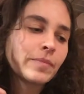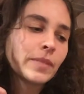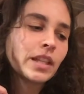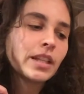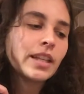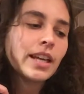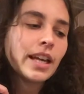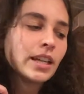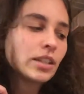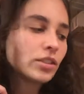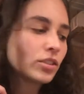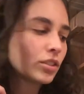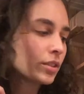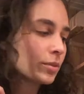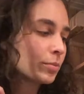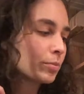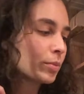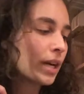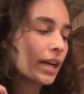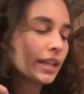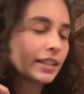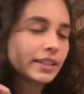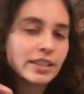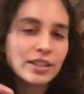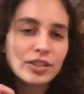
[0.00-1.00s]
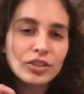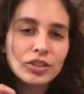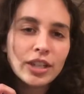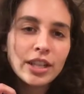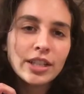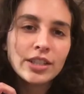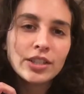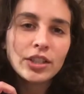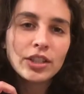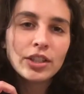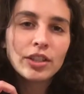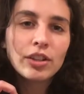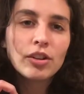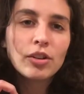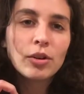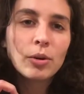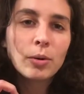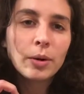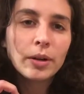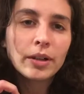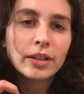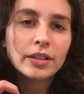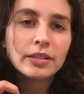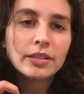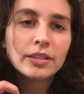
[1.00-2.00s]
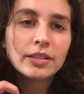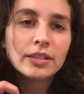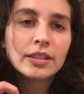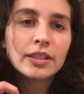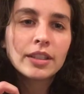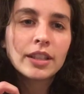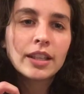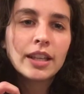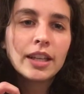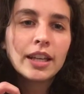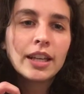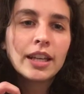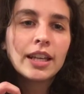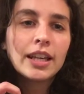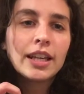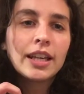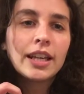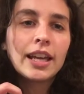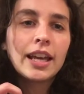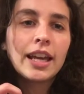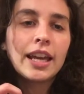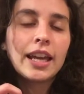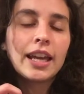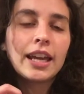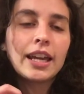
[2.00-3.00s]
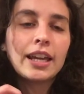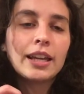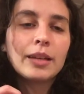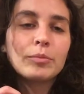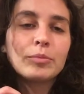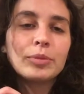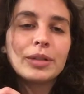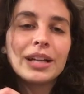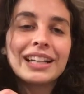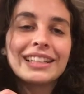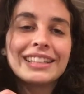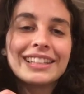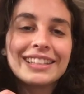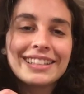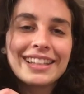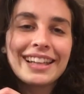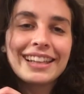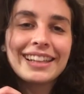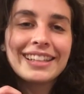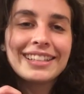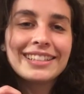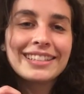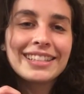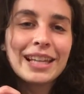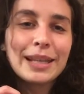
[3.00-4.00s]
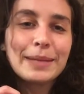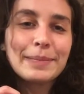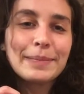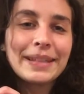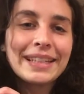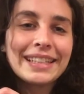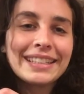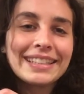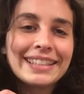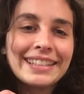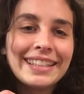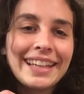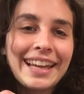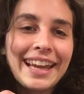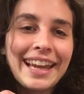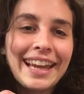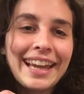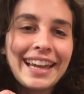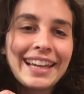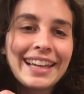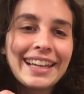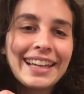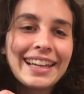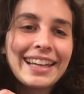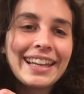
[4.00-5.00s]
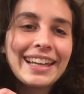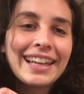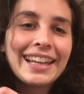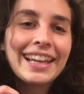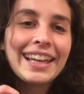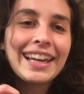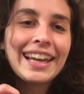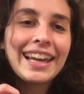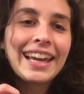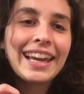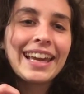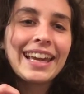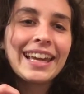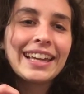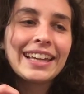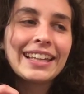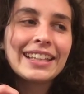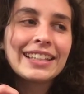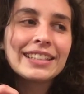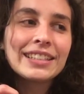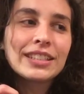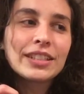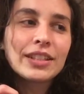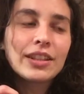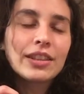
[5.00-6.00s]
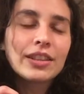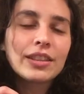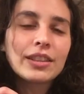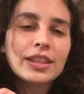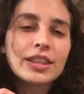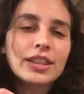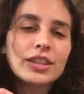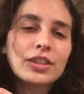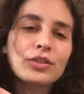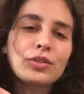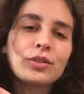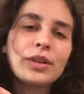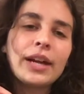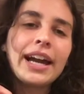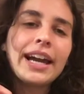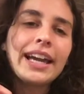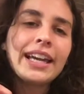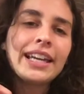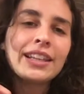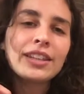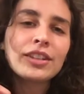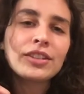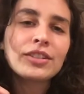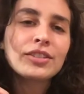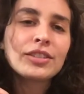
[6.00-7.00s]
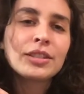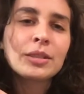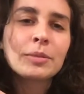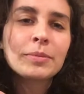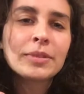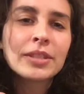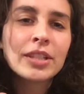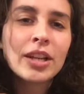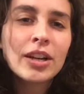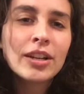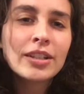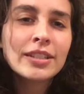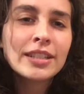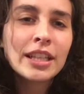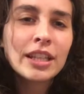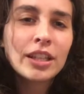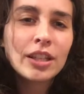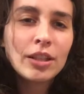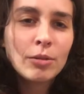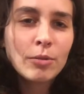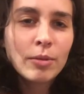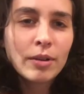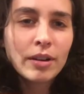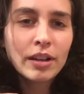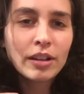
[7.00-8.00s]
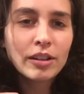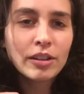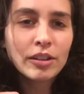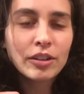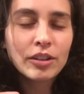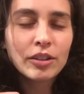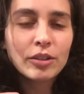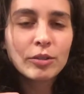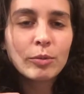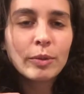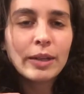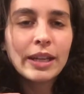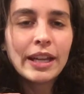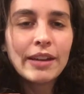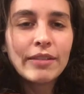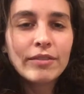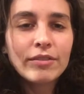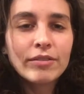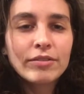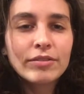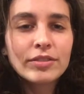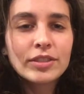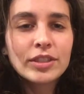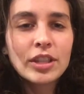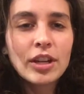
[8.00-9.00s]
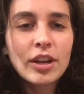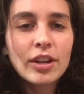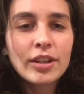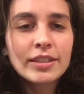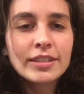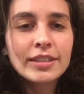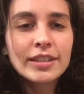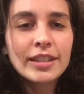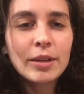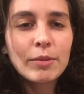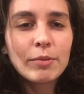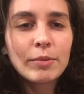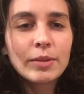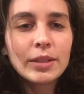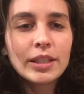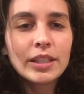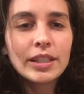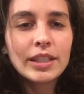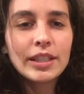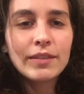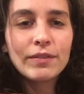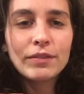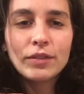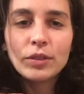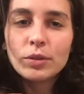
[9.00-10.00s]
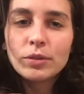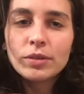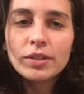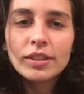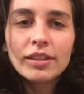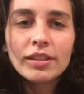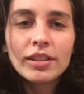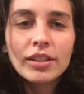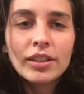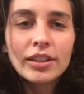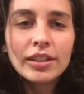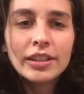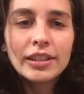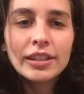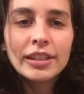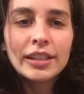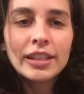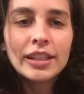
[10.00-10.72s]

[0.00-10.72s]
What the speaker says: Yeah, just practice changing your chords and practice at least 10 minutes a day. And try and learn some songs that you want to learn. We have songs that we give you to learn,